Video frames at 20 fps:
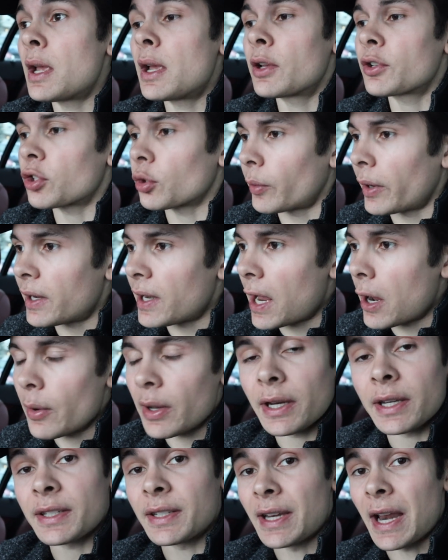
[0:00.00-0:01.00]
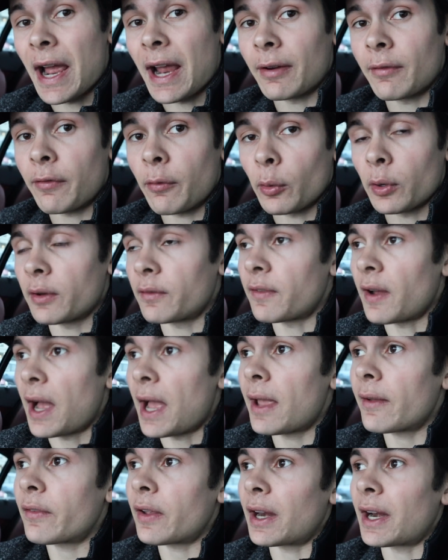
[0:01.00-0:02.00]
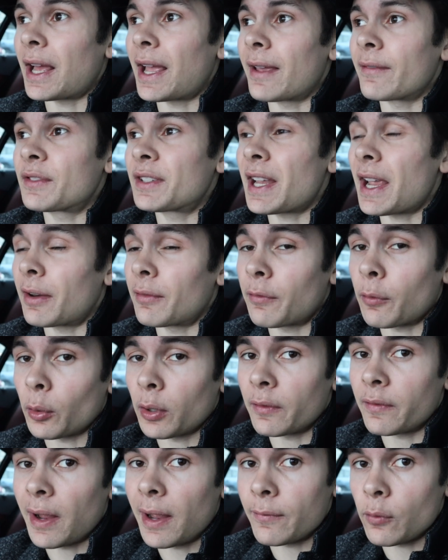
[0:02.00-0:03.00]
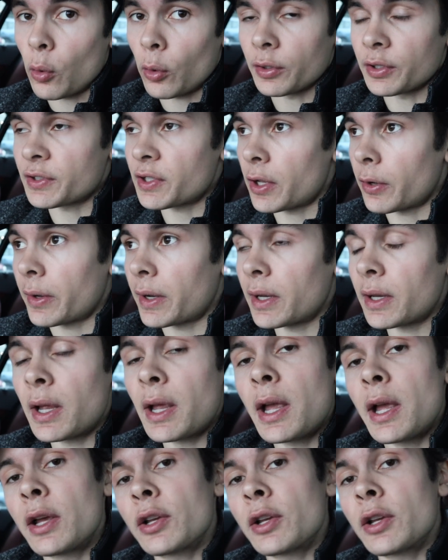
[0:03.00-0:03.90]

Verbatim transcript: So right now it is nine forty-five and I have ten forty-five Orange Theory.